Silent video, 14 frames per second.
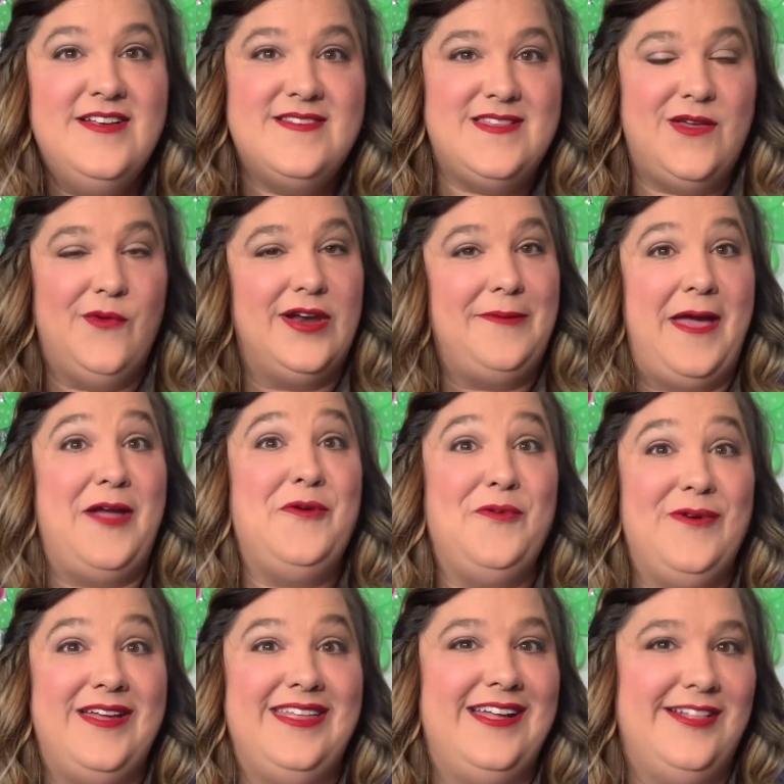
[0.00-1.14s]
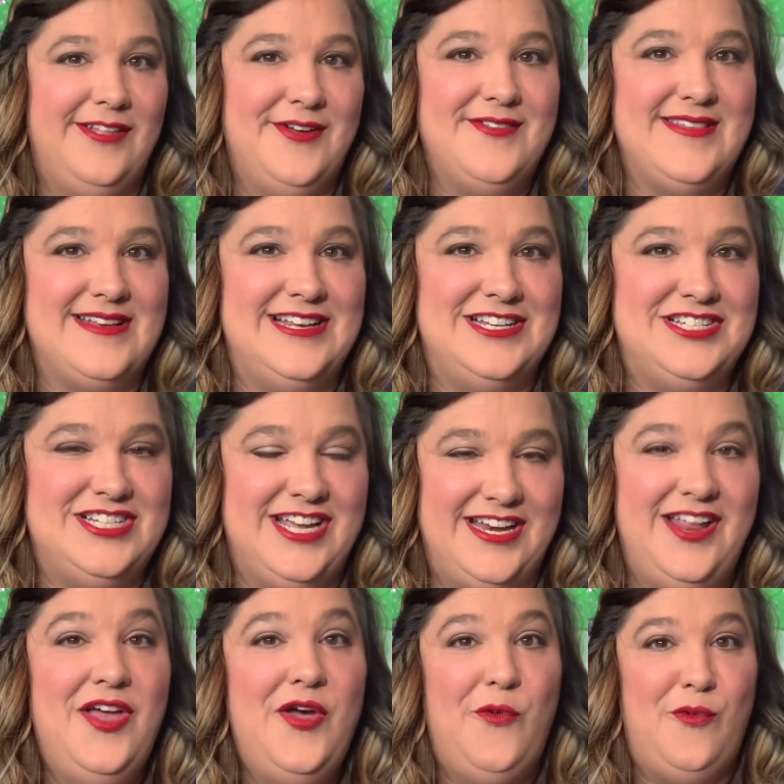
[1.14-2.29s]
So you want to pay really close
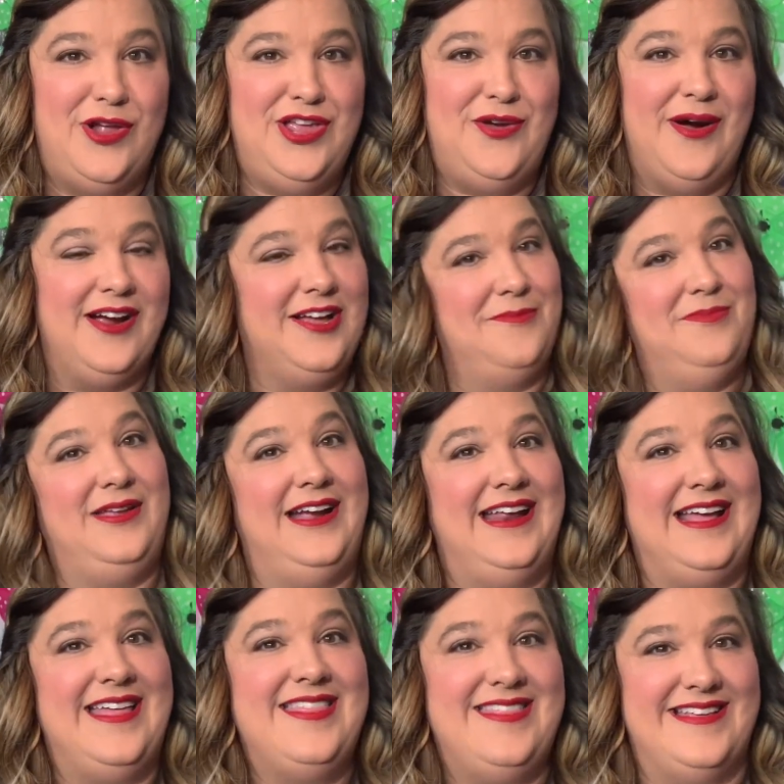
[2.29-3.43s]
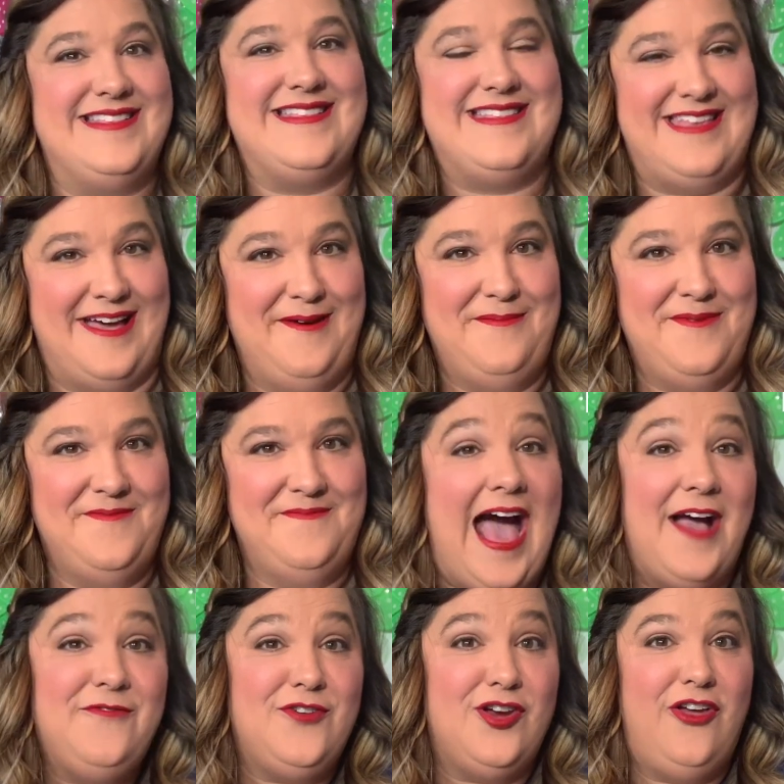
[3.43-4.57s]
attention when you are completing this step.
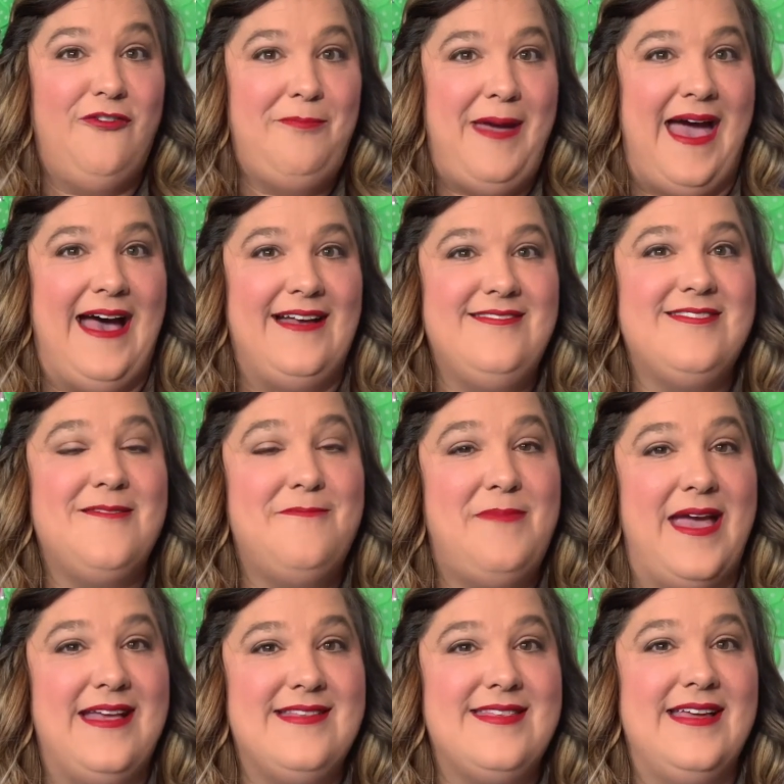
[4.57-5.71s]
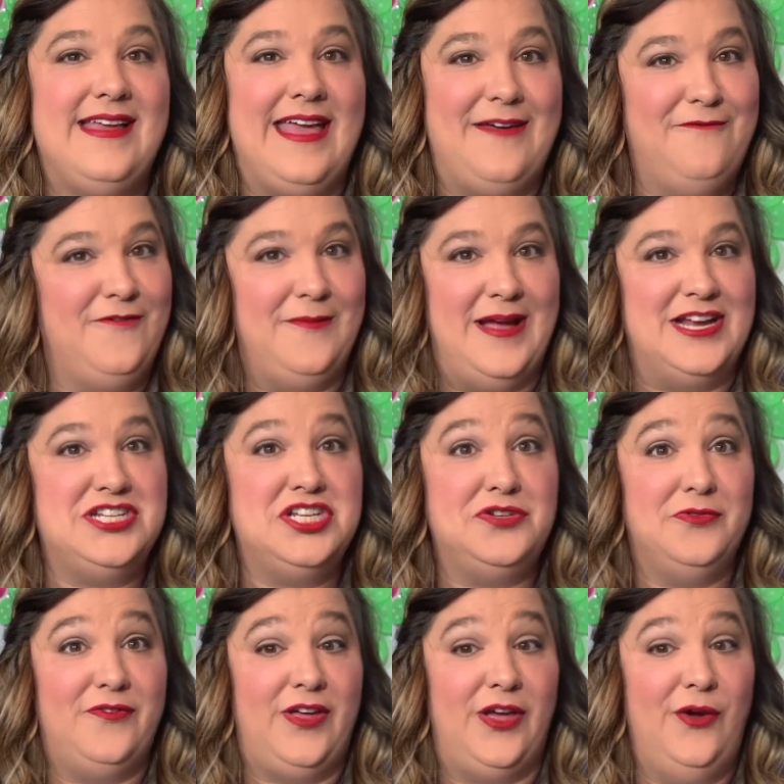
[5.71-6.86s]
After you've passed the basic information
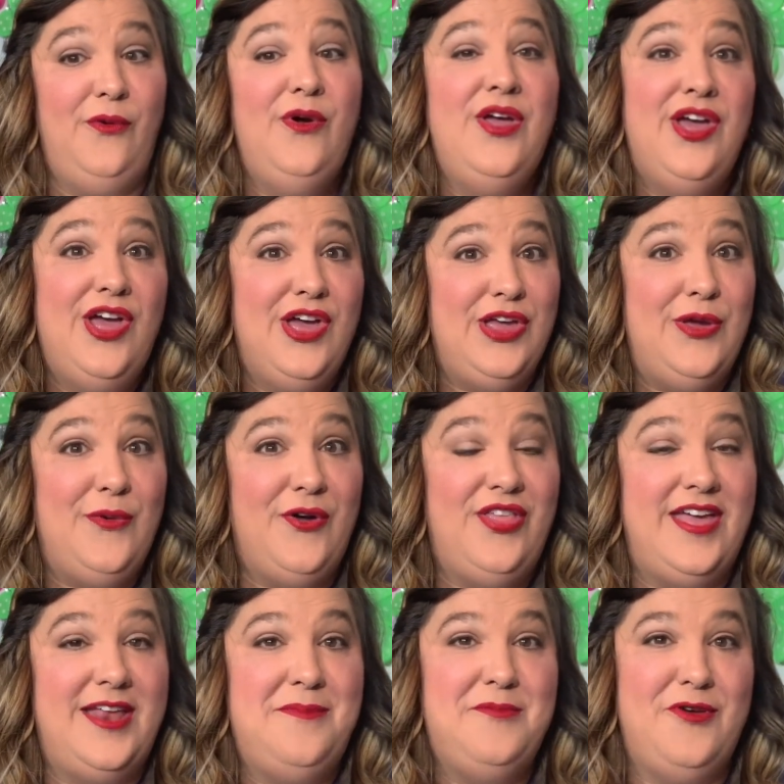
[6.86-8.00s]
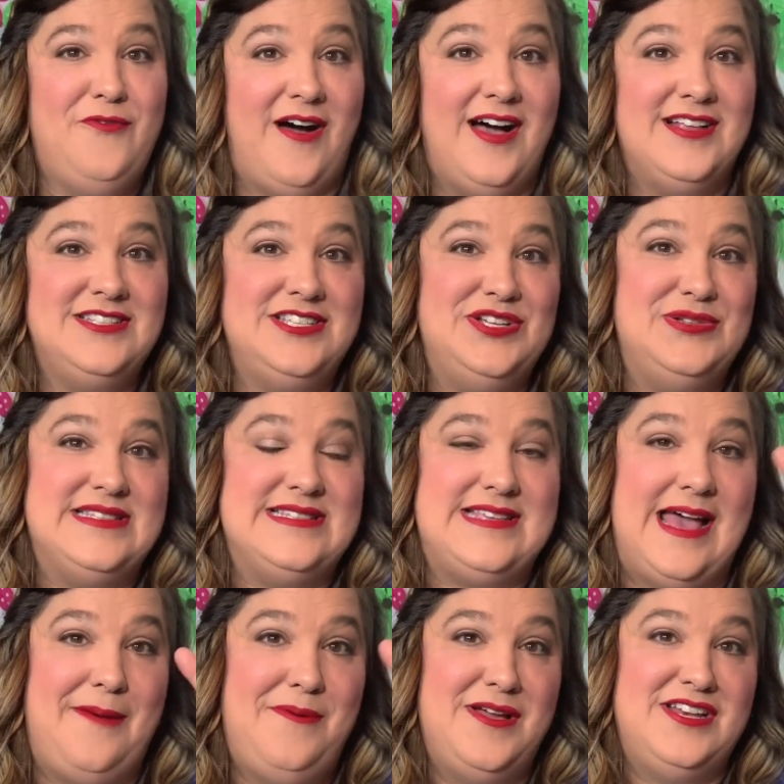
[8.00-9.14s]
review, you will then move on to
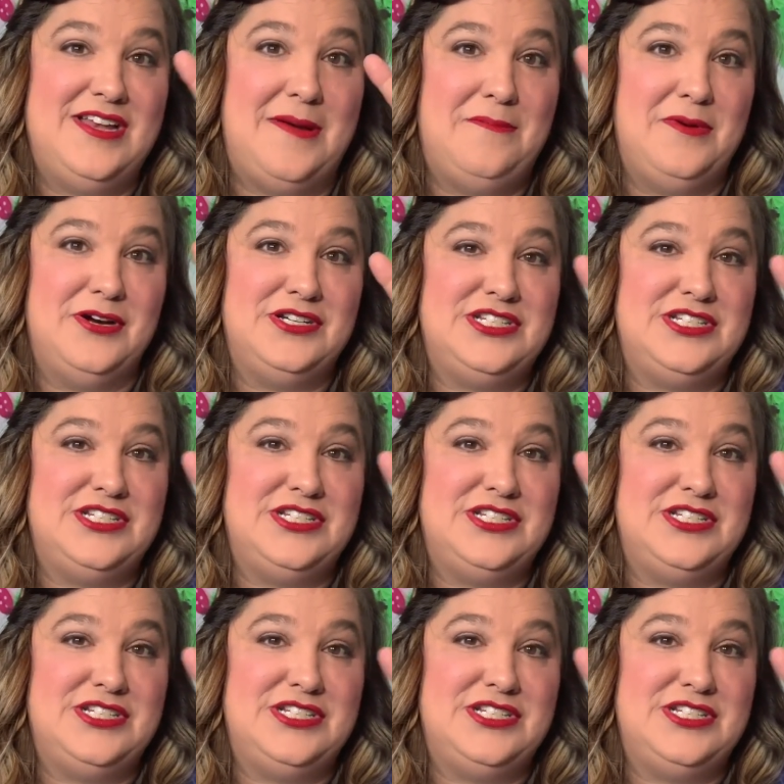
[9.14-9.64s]
step number